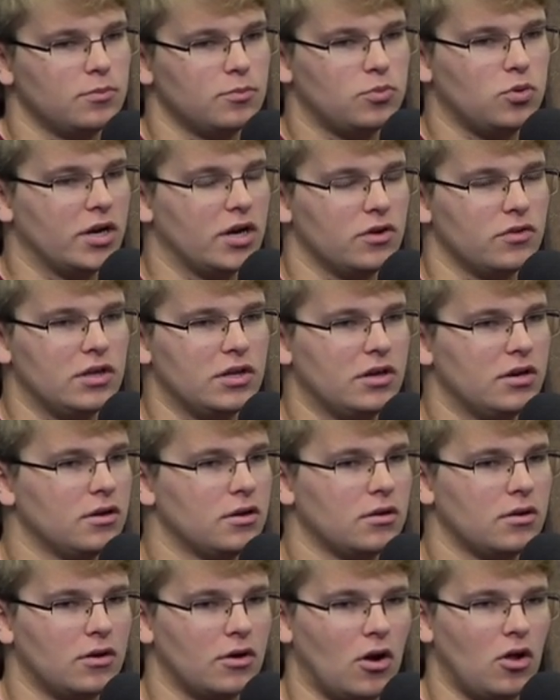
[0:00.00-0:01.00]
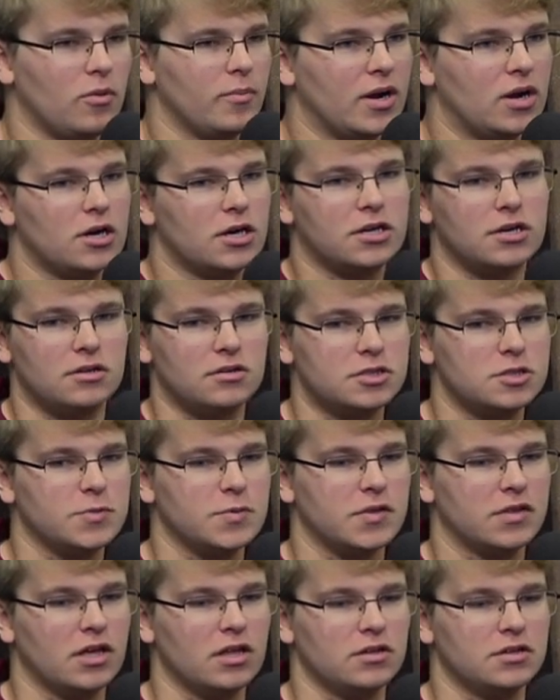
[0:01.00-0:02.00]
Player of the Year and All-American
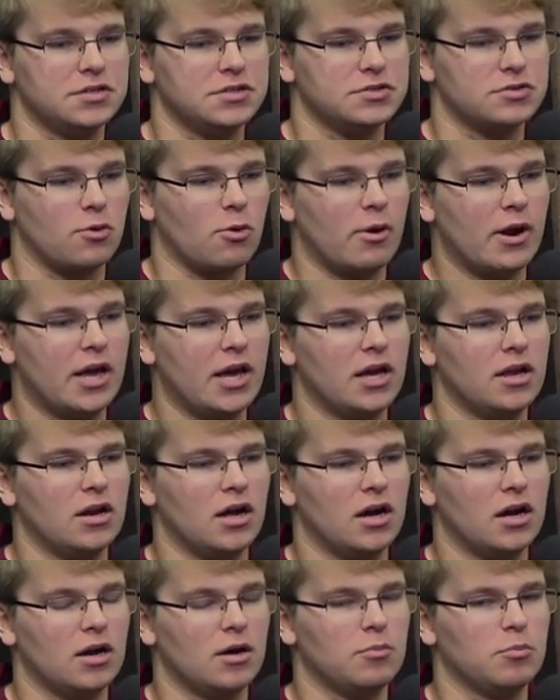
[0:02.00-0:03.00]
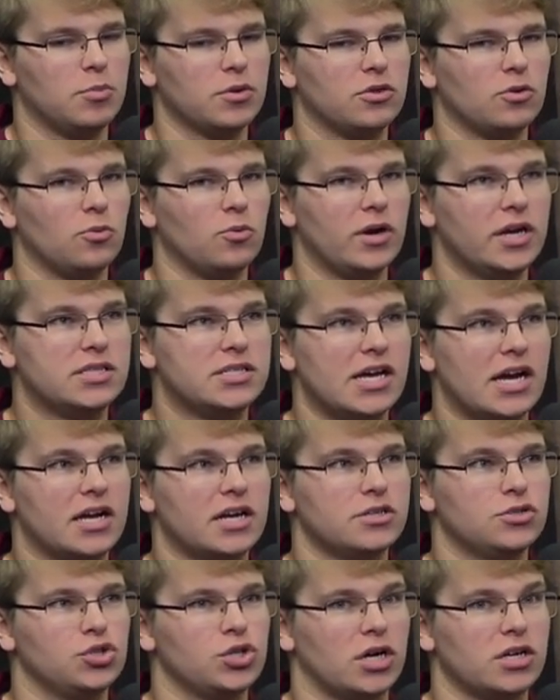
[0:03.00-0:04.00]
Elizabeth Kitley is great, um, but the way Tech
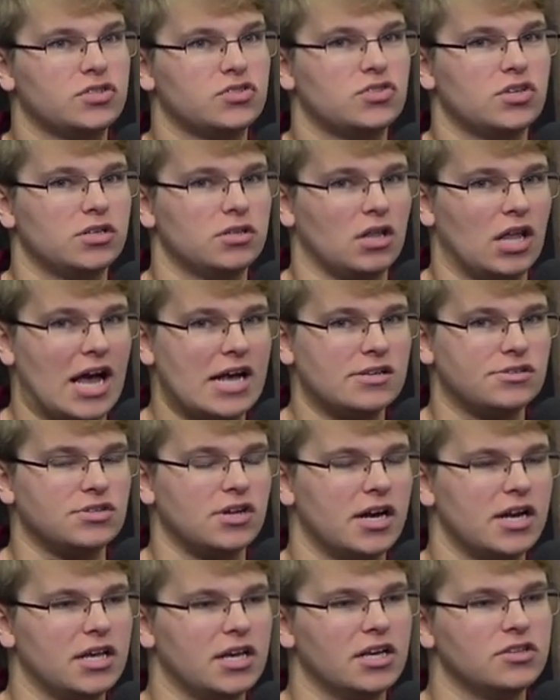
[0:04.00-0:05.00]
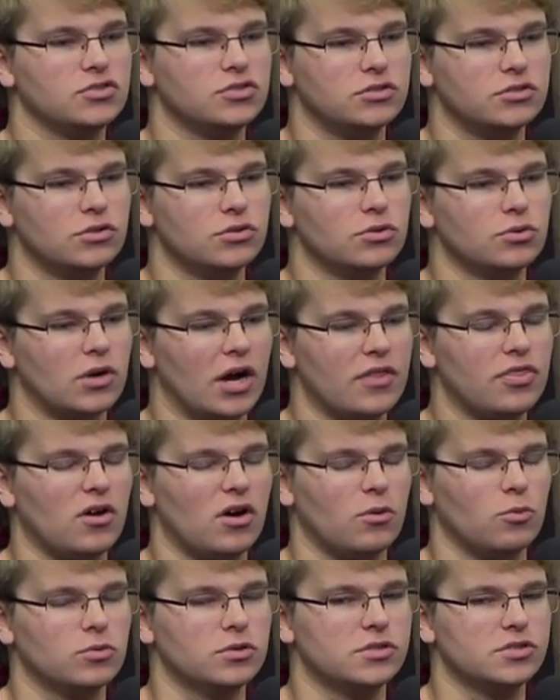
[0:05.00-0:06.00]
adjusted last night against Duke, I
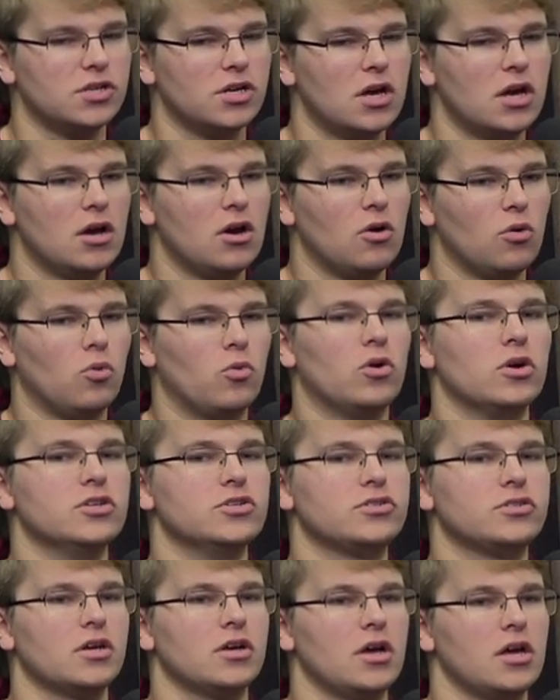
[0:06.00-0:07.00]
thought was was...